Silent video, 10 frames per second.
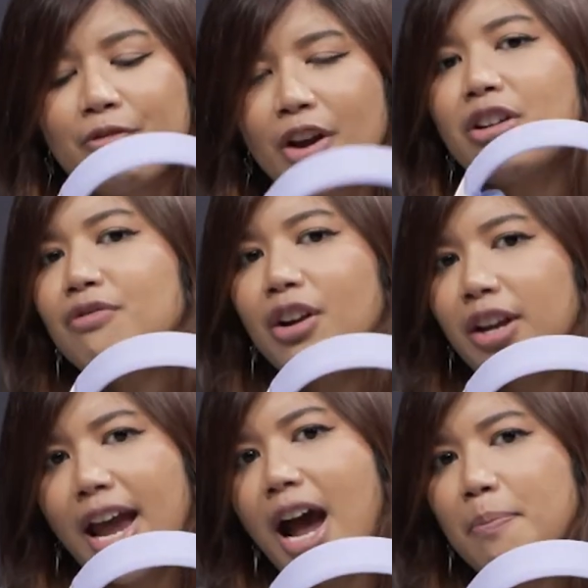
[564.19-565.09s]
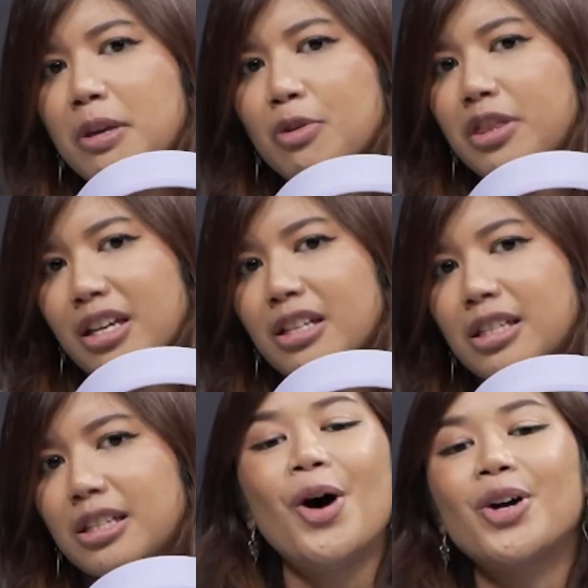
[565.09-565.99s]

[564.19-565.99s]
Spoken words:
very happy with this.